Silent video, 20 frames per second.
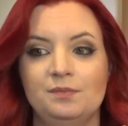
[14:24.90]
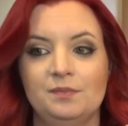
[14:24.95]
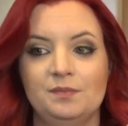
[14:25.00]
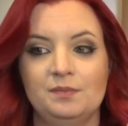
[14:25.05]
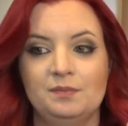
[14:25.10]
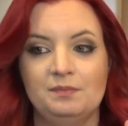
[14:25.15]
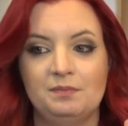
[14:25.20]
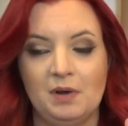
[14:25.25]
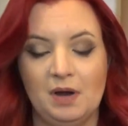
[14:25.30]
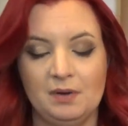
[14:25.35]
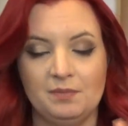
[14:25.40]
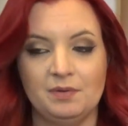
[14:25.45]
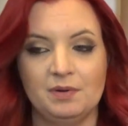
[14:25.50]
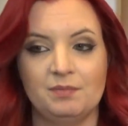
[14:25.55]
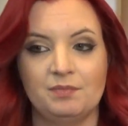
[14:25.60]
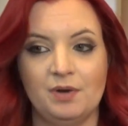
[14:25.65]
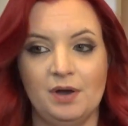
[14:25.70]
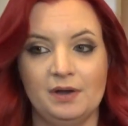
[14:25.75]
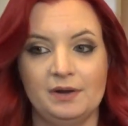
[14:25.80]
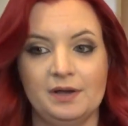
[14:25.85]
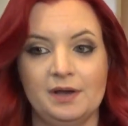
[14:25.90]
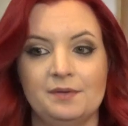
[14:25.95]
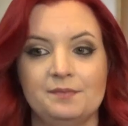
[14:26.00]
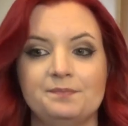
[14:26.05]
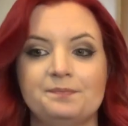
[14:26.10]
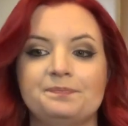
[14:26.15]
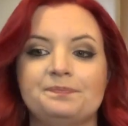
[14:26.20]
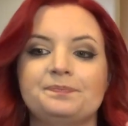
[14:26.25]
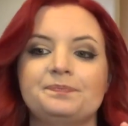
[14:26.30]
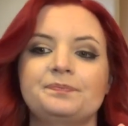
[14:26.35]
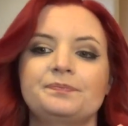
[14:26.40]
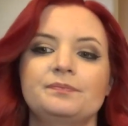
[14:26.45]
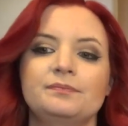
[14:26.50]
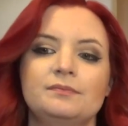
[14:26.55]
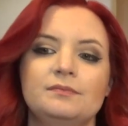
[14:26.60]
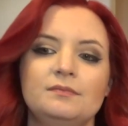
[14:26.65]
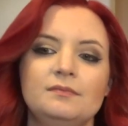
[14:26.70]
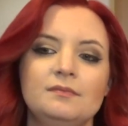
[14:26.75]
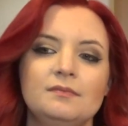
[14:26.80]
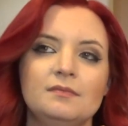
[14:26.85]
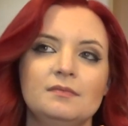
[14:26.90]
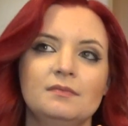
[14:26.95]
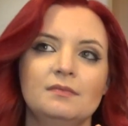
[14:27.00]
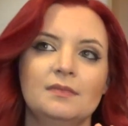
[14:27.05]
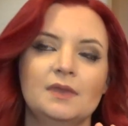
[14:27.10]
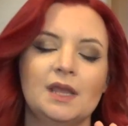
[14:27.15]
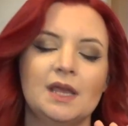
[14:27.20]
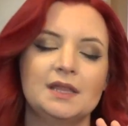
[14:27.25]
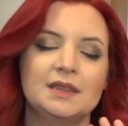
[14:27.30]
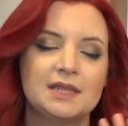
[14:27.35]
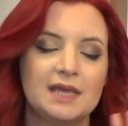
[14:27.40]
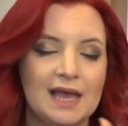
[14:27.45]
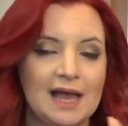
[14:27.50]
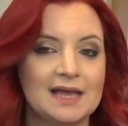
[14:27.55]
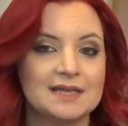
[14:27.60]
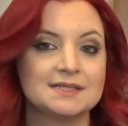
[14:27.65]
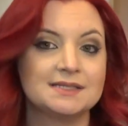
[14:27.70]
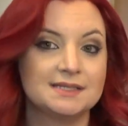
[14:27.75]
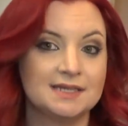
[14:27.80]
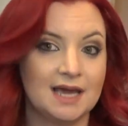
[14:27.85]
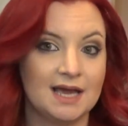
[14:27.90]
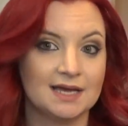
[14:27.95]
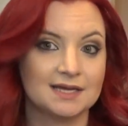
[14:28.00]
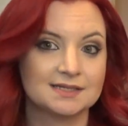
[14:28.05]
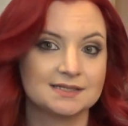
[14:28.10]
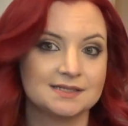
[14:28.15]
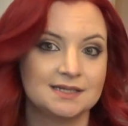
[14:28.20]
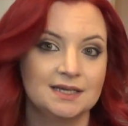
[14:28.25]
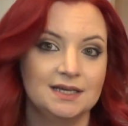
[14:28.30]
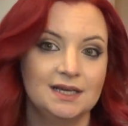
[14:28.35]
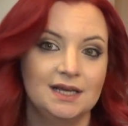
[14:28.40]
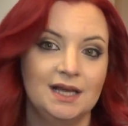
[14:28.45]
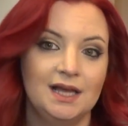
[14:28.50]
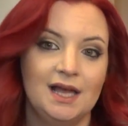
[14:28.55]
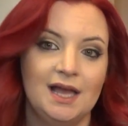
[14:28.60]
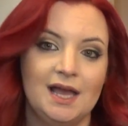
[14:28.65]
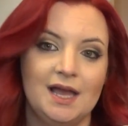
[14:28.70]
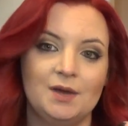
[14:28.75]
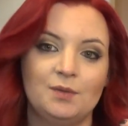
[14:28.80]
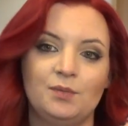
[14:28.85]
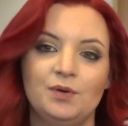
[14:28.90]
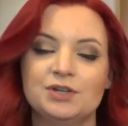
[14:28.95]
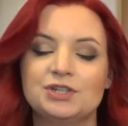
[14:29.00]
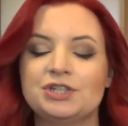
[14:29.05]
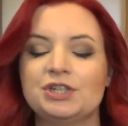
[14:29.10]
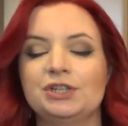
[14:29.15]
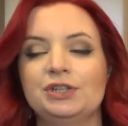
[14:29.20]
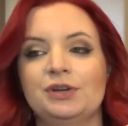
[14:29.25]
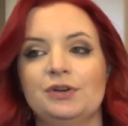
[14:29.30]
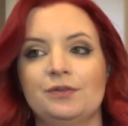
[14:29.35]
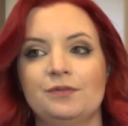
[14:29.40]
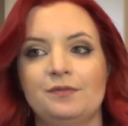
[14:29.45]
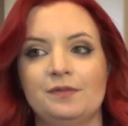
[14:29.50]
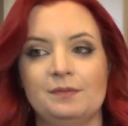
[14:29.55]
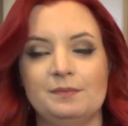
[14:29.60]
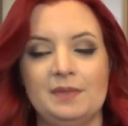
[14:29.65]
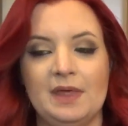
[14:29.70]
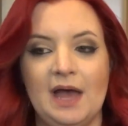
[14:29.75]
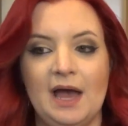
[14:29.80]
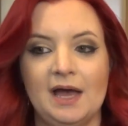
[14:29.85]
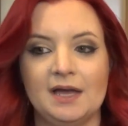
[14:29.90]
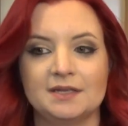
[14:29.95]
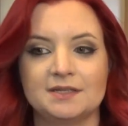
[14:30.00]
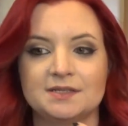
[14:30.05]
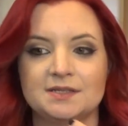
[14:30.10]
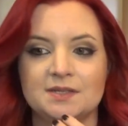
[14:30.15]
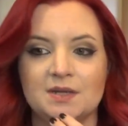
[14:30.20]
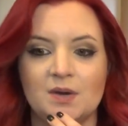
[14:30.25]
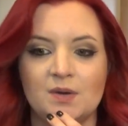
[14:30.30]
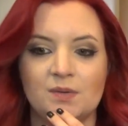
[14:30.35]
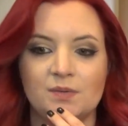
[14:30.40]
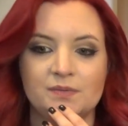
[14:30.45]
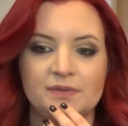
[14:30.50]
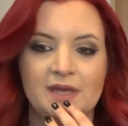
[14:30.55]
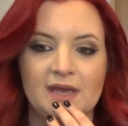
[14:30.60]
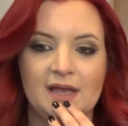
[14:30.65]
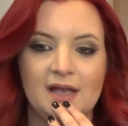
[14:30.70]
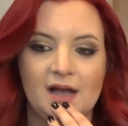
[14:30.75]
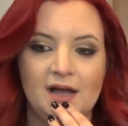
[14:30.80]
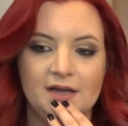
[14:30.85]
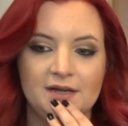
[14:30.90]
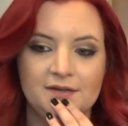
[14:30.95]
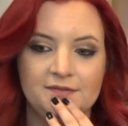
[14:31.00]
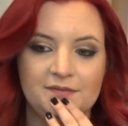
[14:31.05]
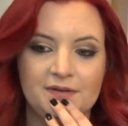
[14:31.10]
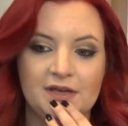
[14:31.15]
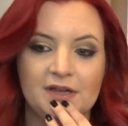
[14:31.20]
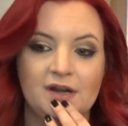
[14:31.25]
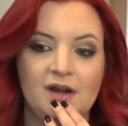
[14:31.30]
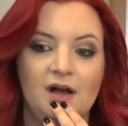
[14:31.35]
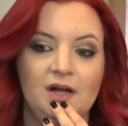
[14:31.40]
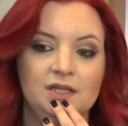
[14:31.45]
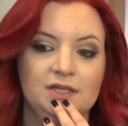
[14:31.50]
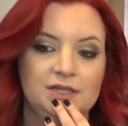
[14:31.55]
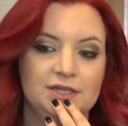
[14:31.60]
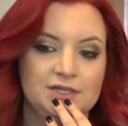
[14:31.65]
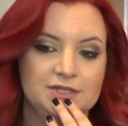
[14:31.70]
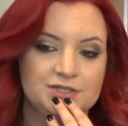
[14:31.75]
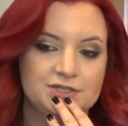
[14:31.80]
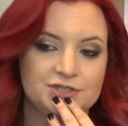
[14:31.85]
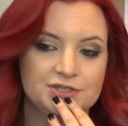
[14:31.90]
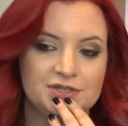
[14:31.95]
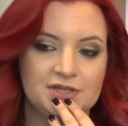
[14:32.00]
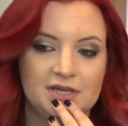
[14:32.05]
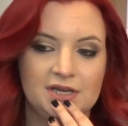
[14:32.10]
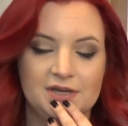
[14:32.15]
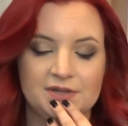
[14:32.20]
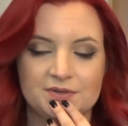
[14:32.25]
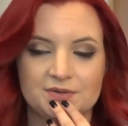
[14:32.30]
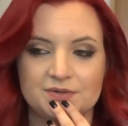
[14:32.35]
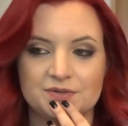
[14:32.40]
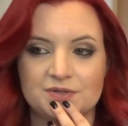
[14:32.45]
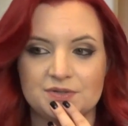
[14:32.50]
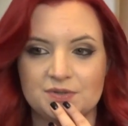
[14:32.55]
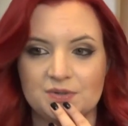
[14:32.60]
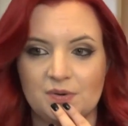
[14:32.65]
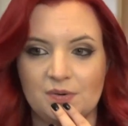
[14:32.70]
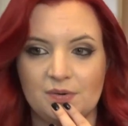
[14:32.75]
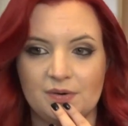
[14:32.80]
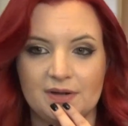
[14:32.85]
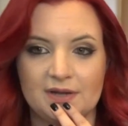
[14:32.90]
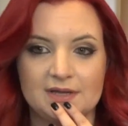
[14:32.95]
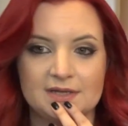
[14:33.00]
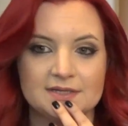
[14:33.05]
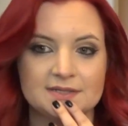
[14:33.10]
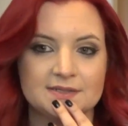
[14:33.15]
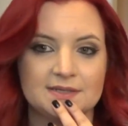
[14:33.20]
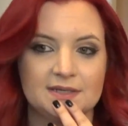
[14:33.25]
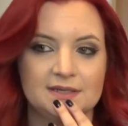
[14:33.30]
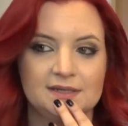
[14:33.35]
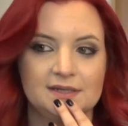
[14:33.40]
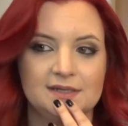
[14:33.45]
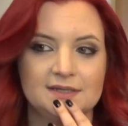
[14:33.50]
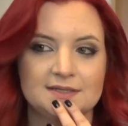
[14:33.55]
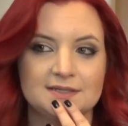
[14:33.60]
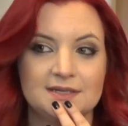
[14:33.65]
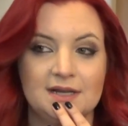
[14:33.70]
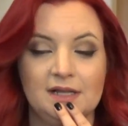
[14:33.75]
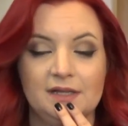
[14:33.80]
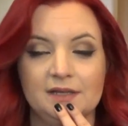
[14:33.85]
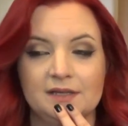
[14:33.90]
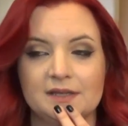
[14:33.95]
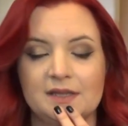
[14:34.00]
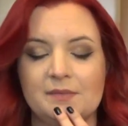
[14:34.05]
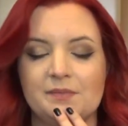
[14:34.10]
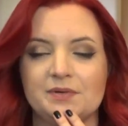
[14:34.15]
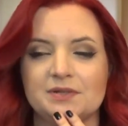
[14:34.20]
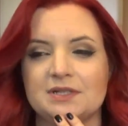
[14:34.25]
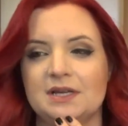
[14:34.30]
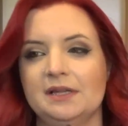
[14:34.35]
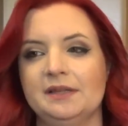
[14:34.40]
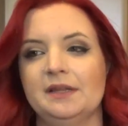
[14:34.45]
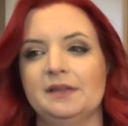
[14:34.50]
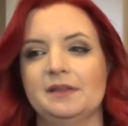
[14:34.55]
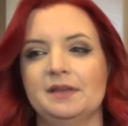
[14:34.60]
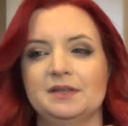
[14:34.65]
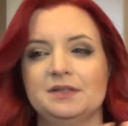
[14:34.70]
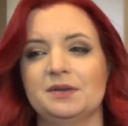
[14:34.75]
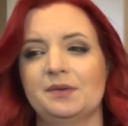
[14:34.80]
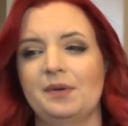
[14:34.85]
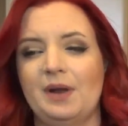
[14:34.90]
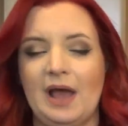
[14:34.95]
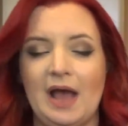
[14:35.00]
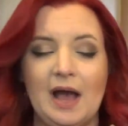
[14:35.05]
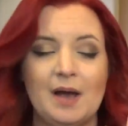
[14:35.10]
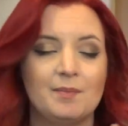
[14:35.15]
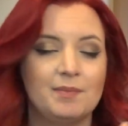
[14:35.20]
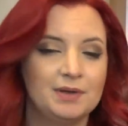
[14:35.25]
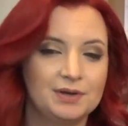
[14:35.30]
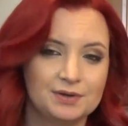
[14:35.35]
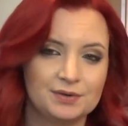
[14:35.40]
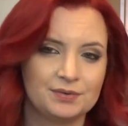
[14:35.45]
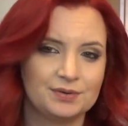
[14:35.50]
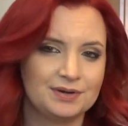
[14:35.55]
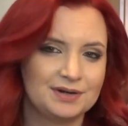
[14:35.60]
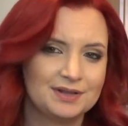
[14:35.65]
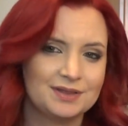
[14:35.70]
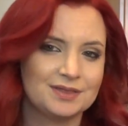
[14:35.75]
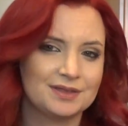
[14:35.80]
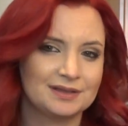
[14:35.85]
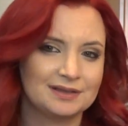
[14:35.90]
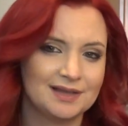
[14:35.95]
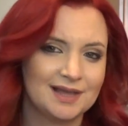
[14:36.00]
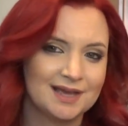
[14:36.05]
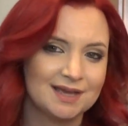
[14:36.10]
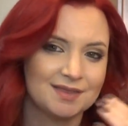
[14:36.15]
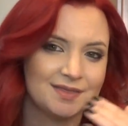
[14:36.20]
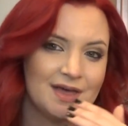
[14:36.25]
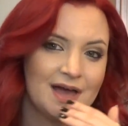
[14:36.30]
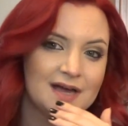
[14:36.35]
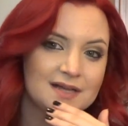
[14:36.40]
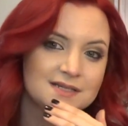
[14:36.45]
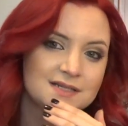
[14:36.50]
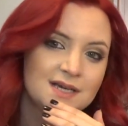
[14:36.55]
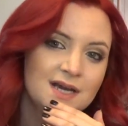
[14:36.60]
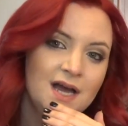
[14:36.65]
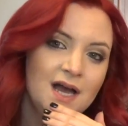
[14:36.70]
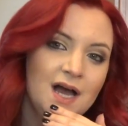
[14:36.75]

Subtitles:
Barbara brought up the Aztecs and what she learned from that. So they kind of acknowledge the other stories, and it's not like they pretend that they don't happen or anything like that.